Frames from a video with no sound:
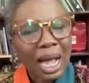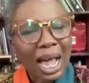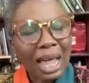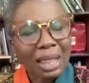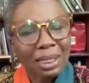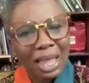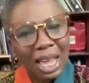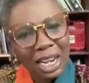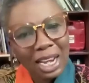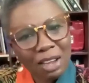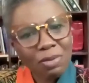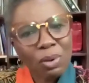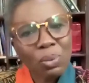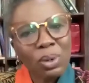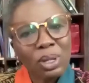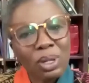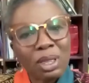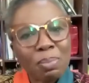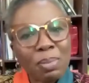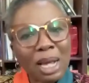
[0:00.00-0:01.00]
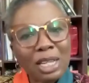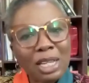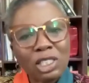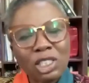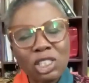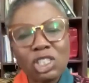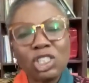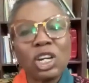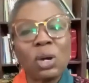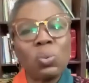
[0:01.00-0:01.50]
And then even with the
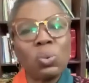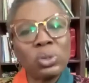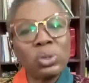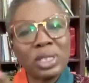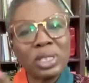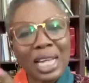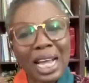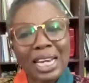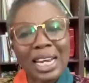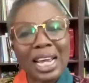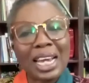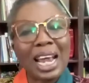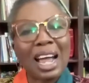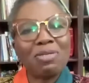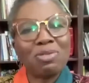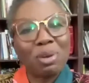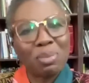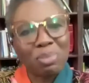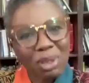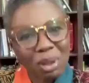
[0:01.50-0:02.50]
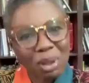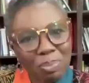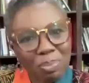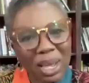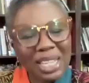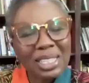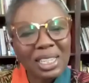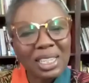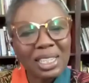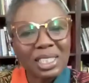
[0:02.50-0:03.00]
math teacher who started her from the
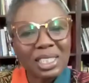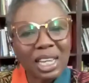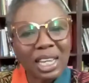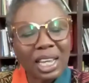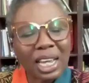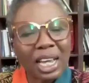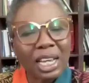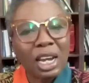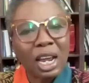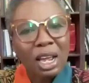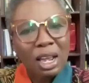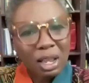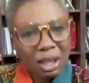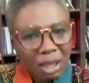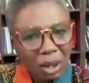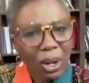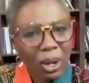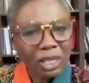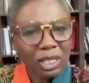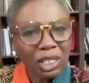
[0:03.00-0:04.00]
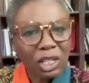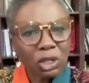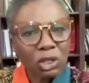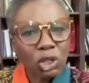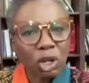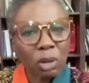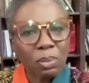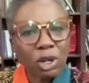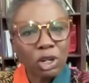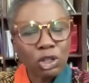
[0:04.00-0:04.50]
basics again, there were still
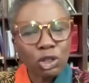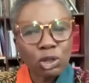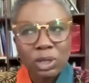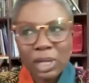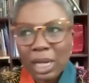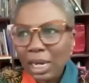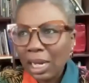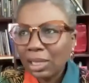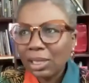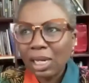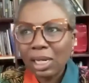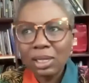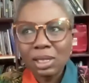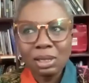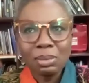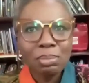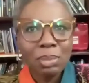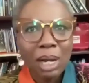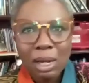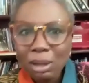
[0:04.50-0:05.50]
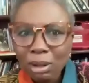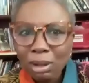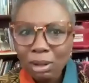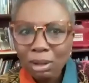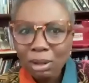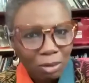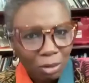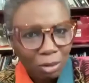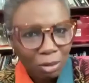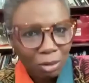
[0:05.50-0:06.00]
some issues. And I said, Dinma,
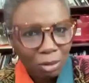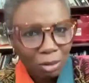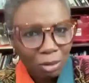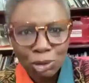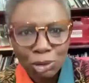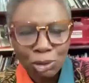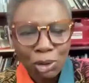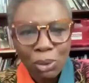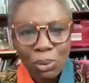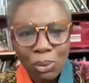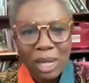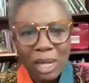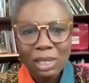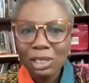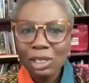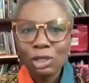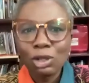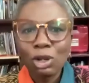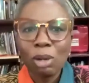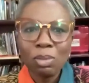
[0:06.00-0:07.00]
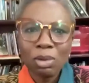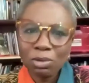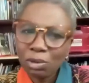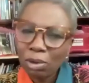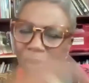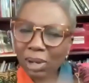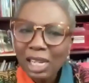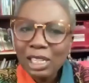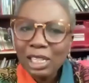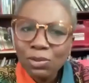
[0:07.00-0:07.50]
of course, you should know where this is coming
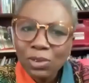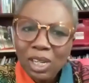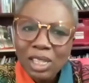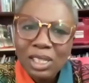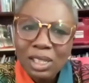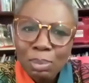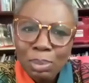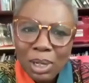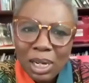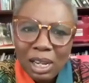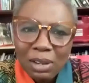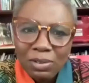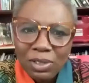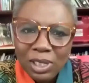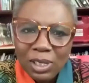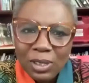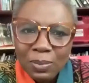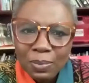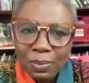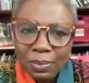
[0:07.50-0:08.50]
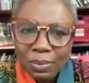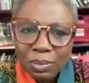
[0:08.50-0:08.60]
from. Let's fix the beliefs.